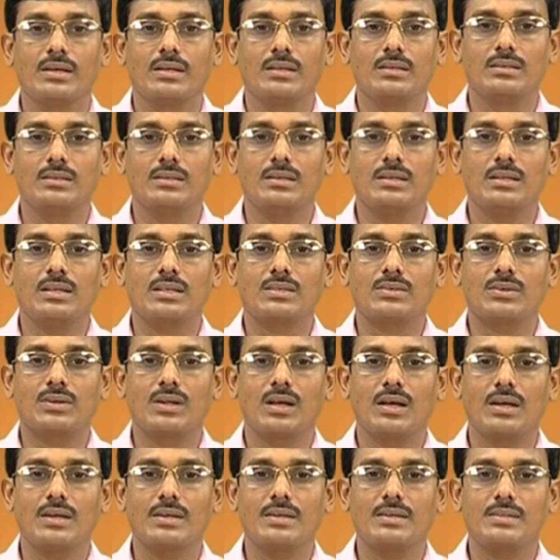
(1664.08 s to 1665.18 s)
The
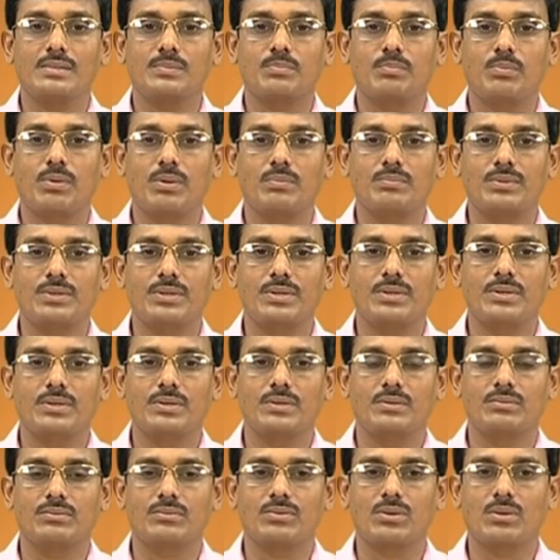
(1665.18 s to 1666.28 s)
electrolyte is pumped
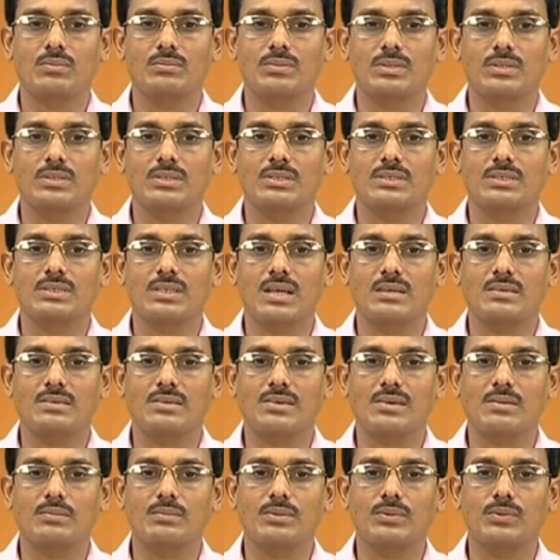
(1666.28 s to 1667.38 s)
from the center
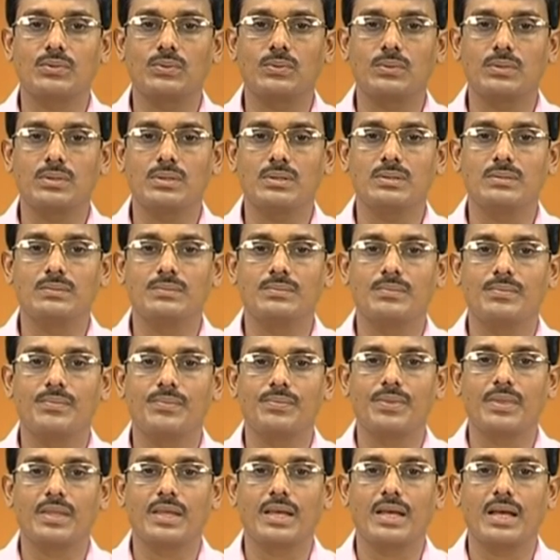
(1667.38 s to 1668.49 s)
of the tool
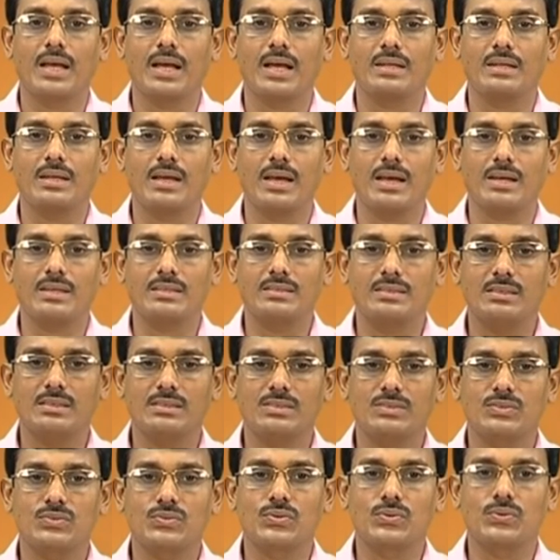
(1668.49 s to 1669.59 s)
and
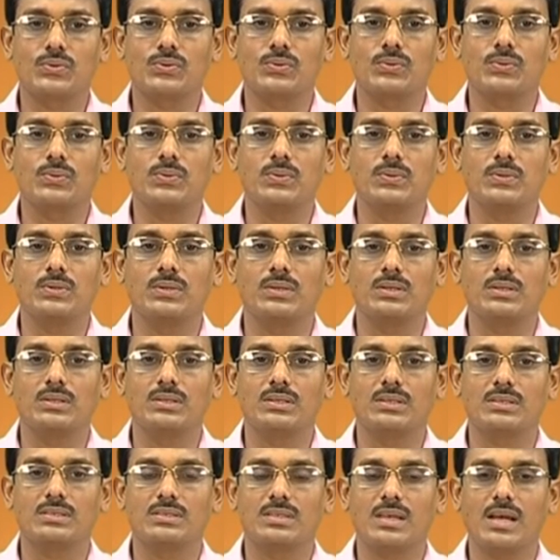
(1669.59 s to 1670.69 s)
exits through
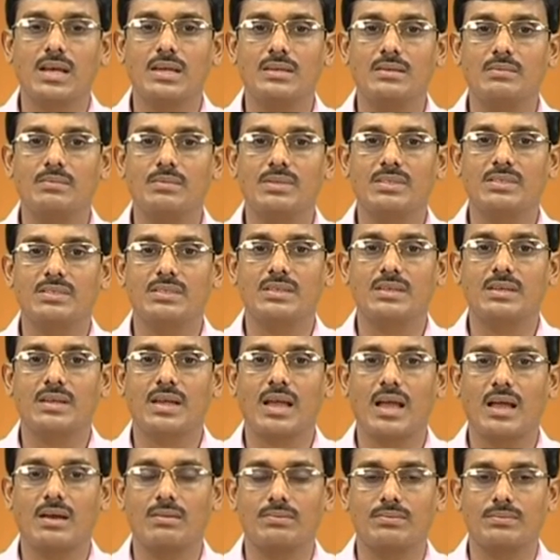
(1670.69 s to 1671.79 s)
the side machining
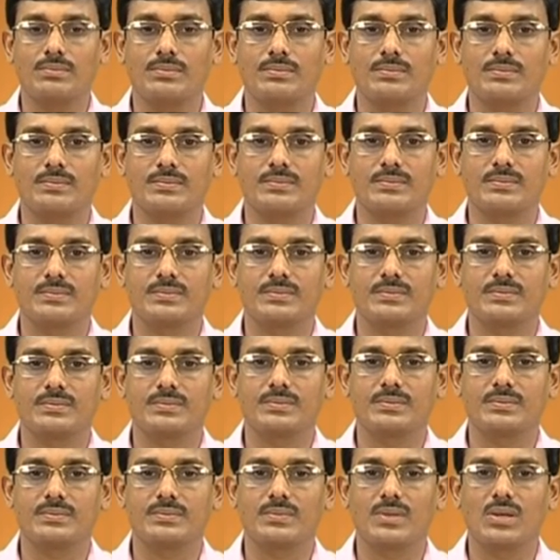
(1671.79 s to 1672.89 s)
gap
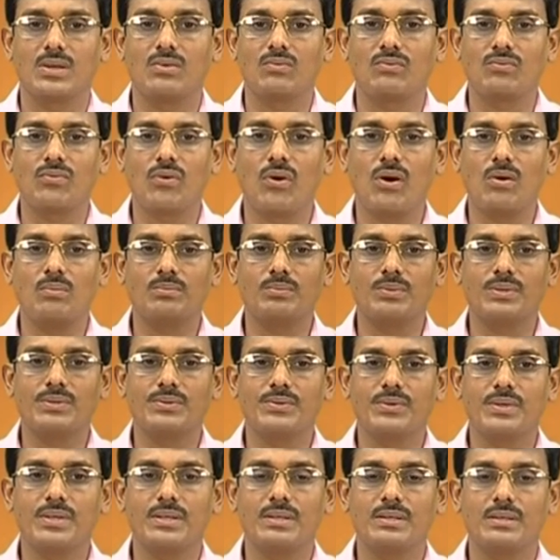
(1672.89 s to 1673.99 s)
formed
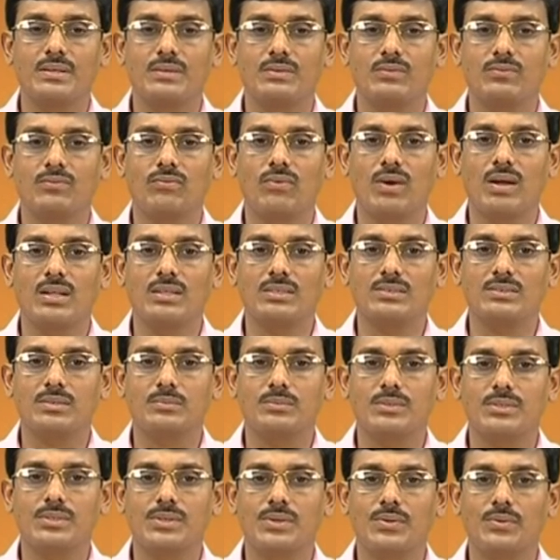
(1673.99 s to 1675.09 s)
between the walls of
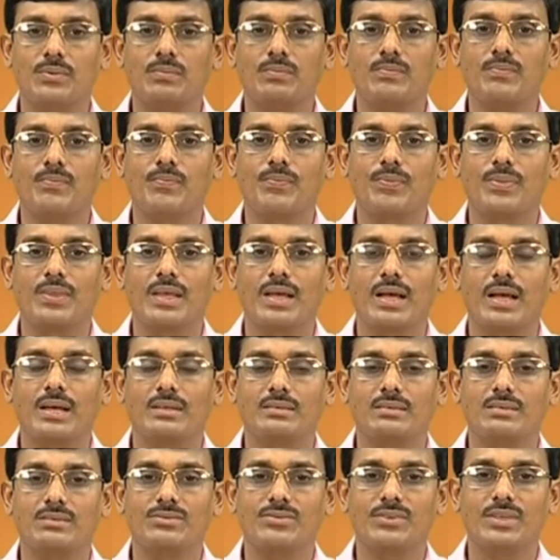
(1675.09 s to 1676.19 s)
the tube and
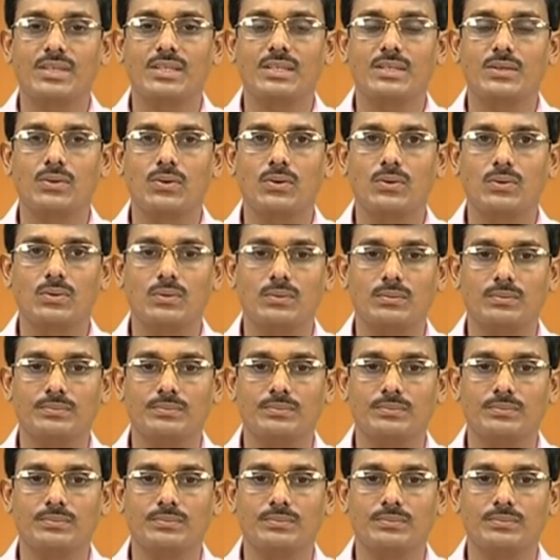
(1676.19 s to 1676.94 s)
the drilled hole.